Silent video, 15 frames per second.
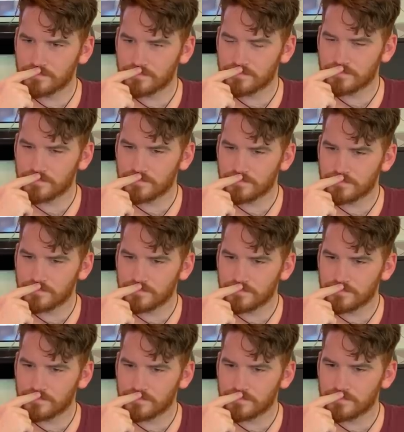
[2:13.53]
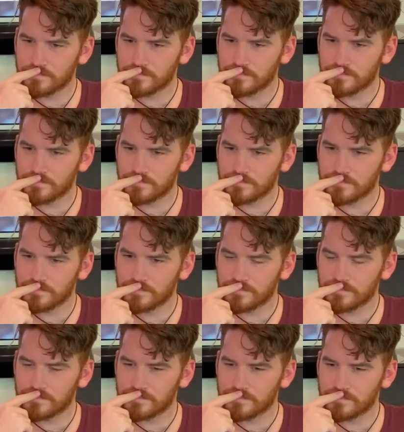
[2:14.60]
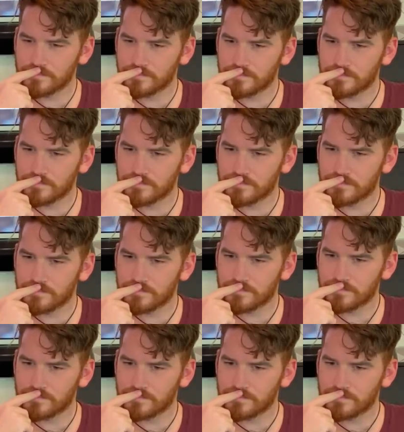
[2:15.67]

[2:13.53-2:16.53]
(silent)